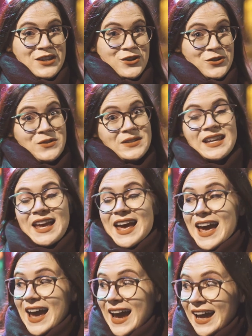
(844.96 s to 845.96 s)
shoot,
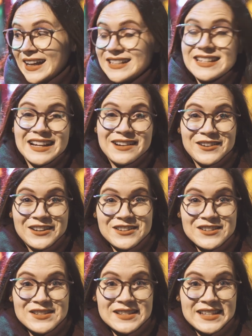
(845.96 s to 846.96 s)
and I'm
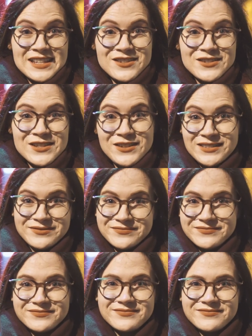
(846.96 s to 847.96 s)
gonna see you soon.
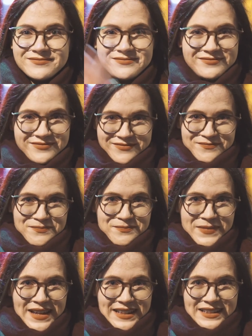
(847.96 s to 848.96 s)

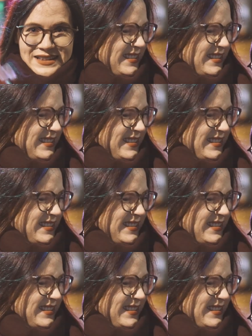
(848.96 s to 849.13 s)
Bye!